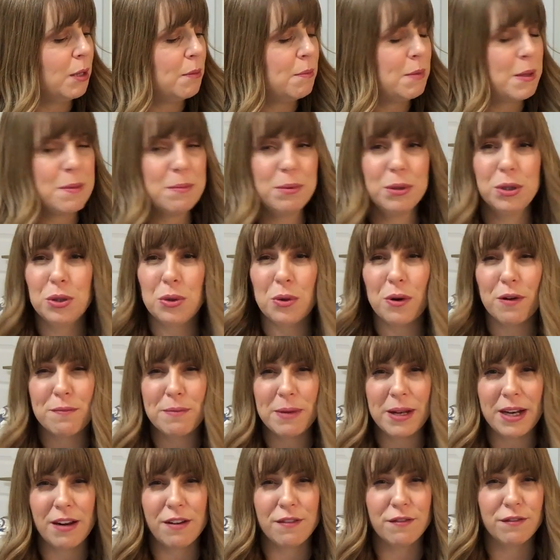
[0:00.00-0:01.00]
People who have
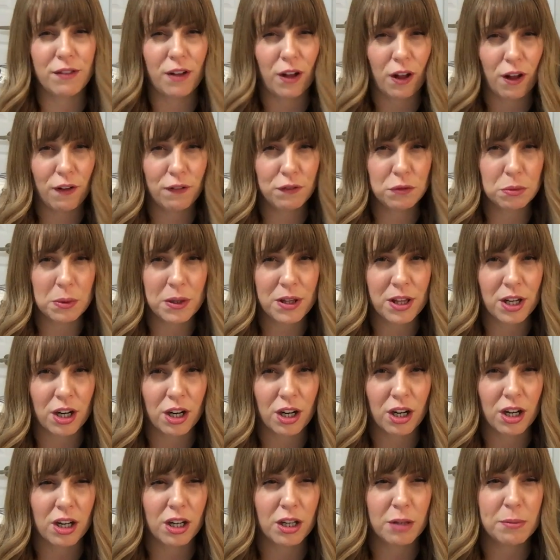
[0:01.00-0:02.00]
been involved with
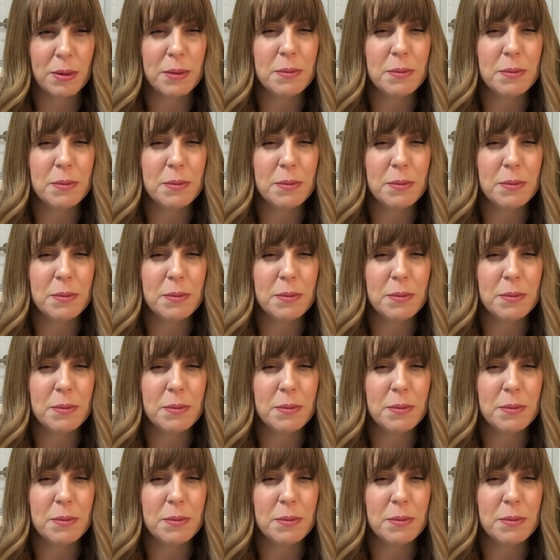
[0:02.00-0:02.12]
her,